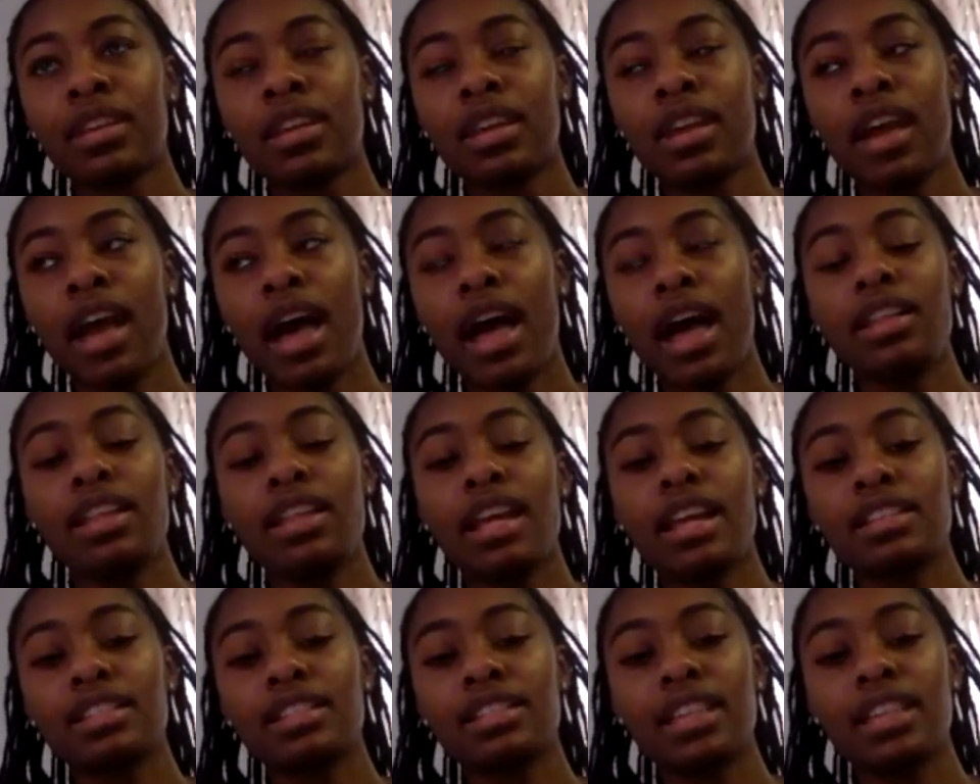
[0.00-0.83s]
I'll
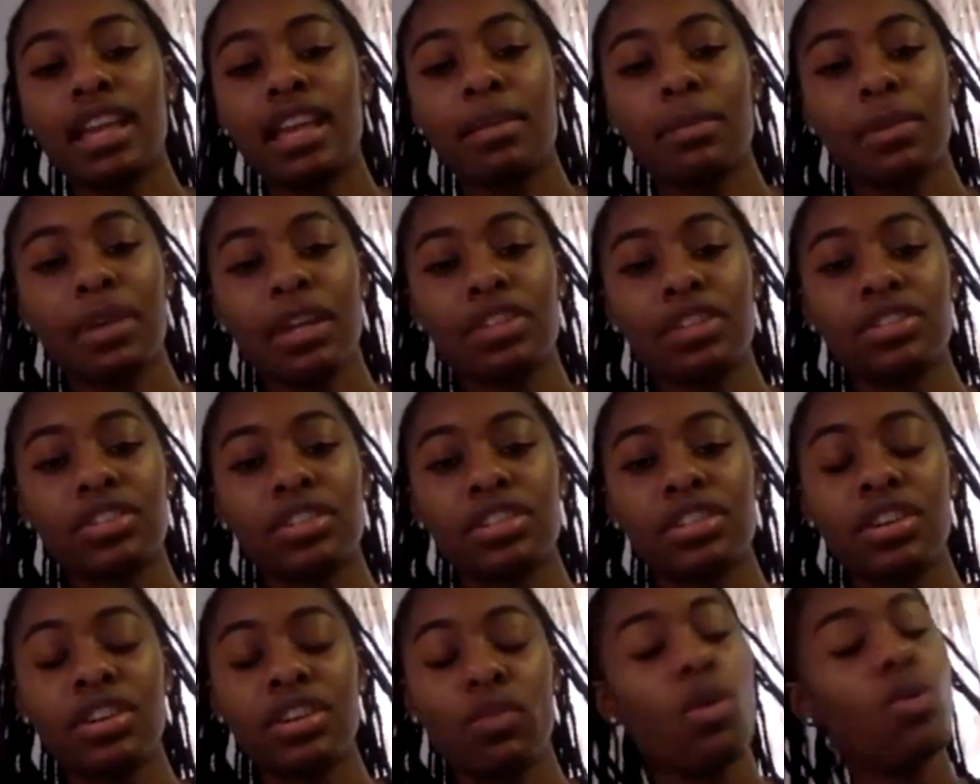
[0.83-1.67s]
like take a
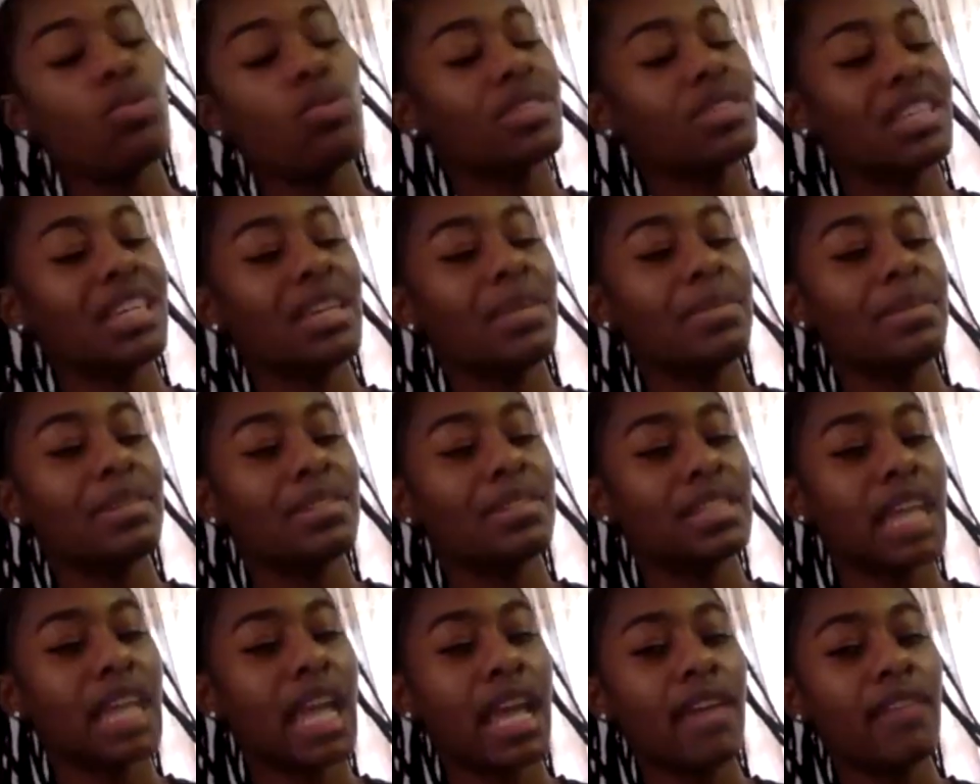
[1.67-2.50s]
picture. Won't keep it
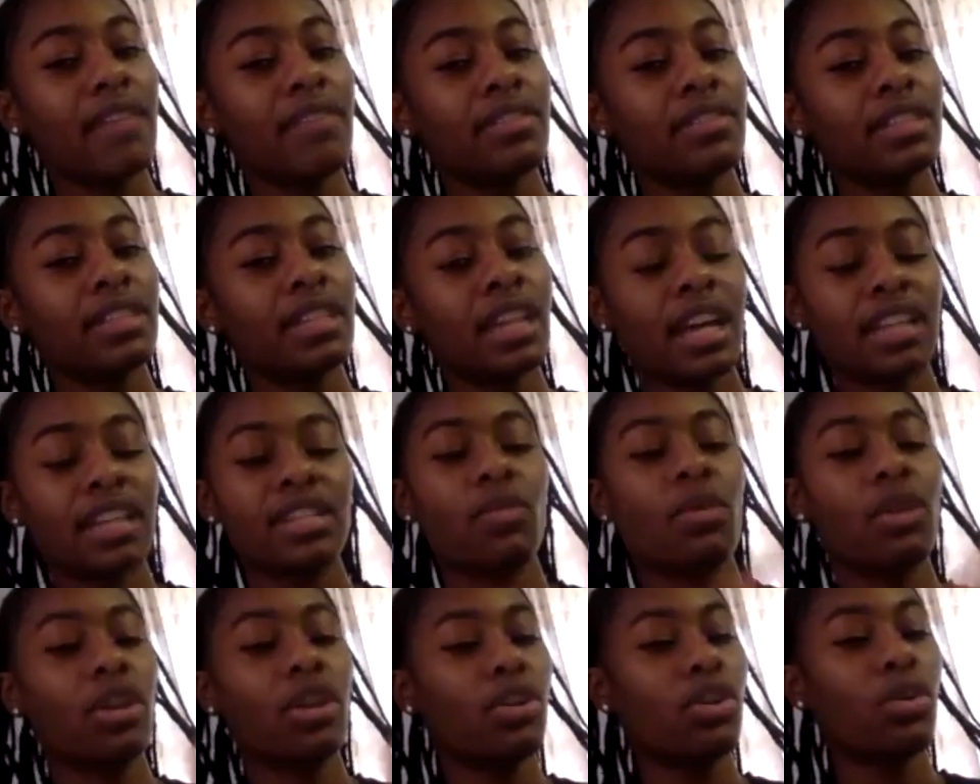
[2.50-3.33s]
saved because I
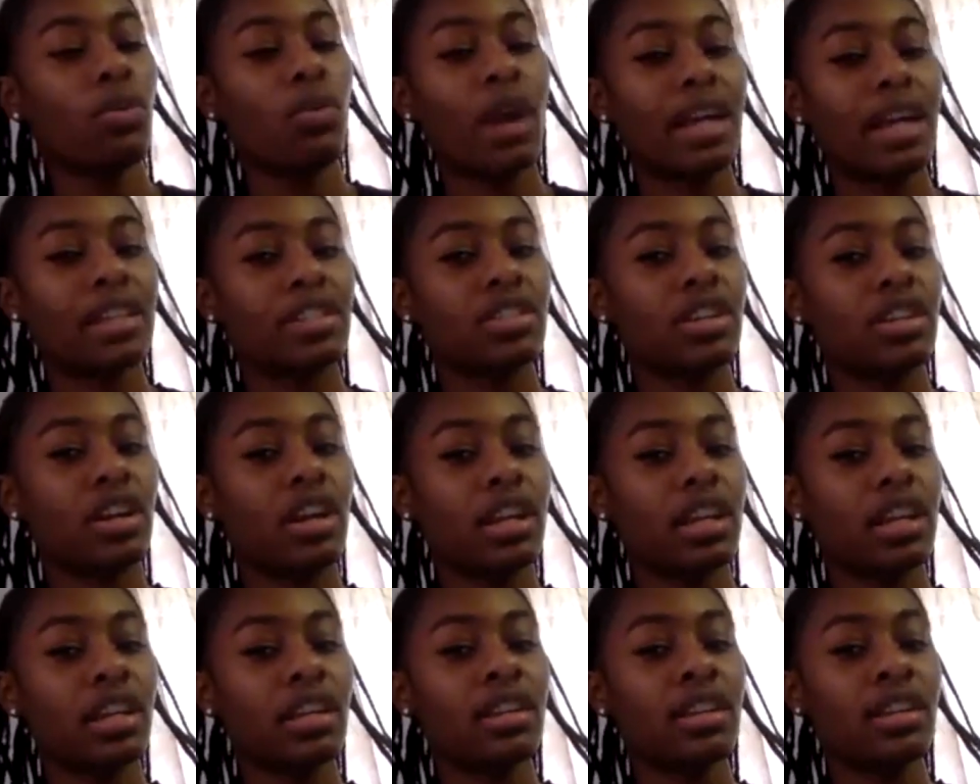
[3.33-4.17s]
want to know where I
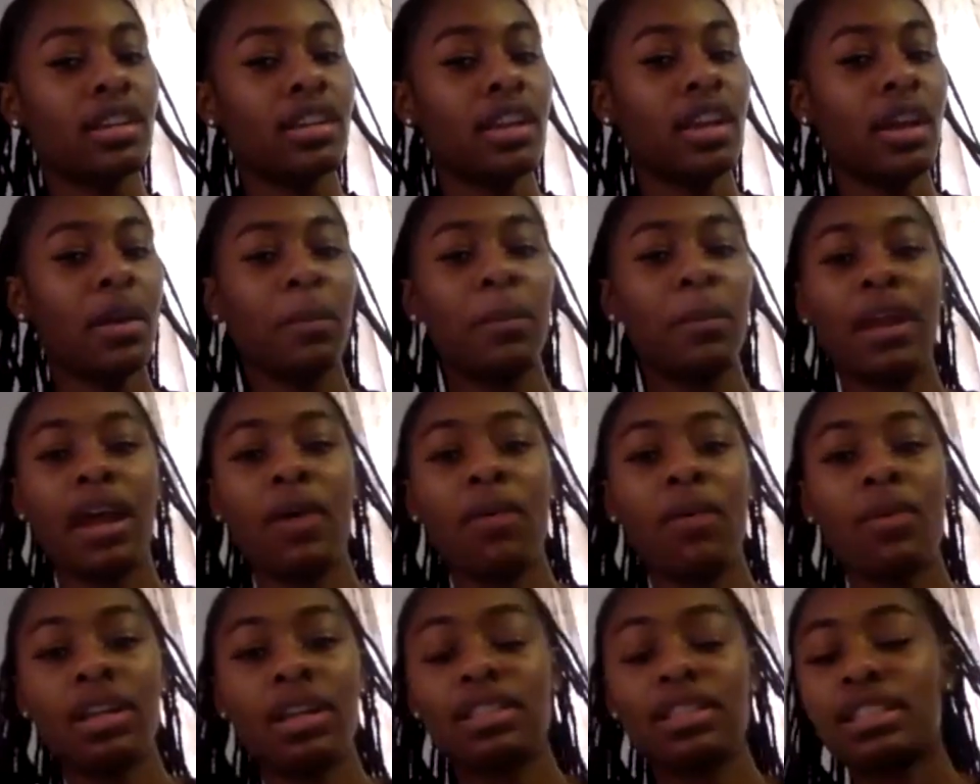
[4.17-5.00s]
started, but I
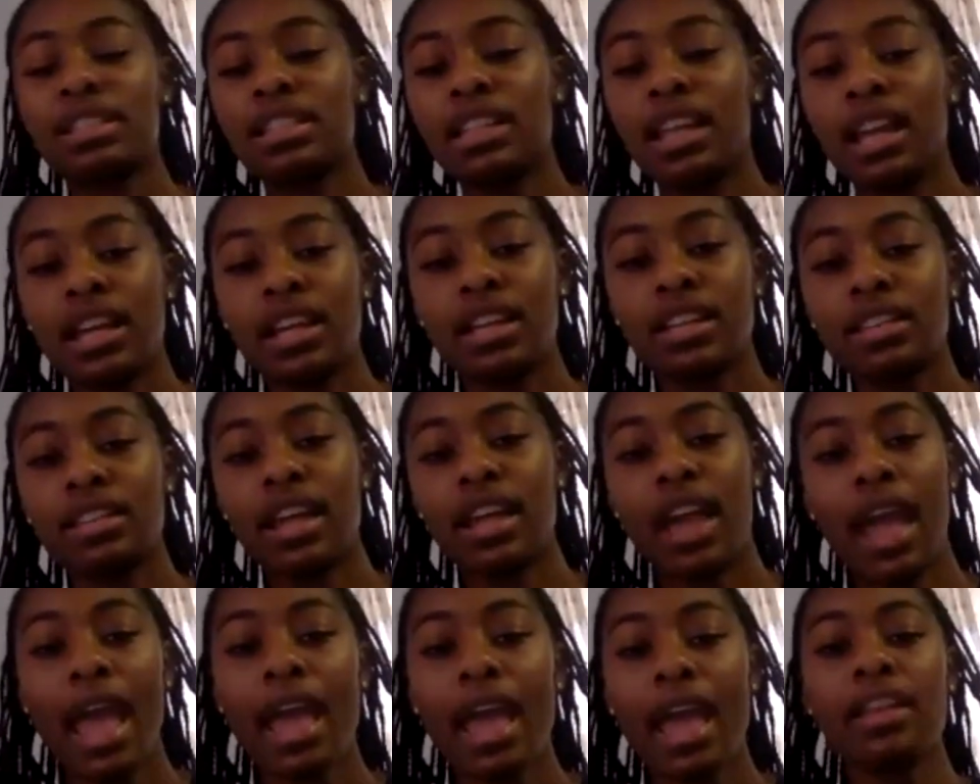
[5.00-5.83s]
want to see like the
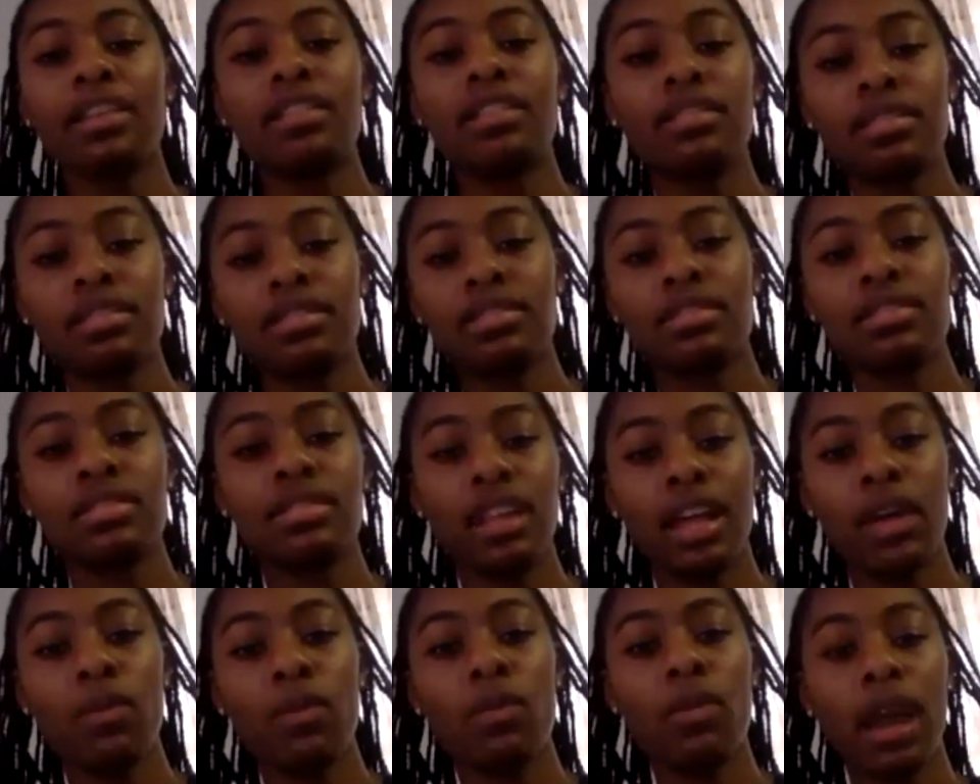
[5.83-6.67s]
end,
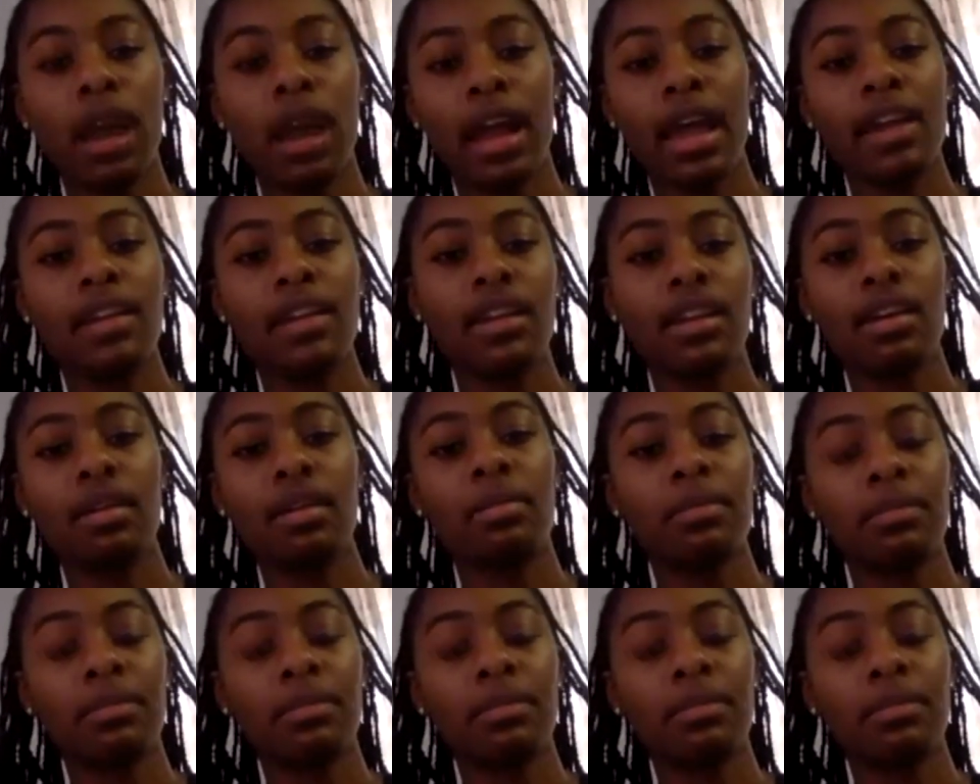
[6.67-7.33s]
like where I end up.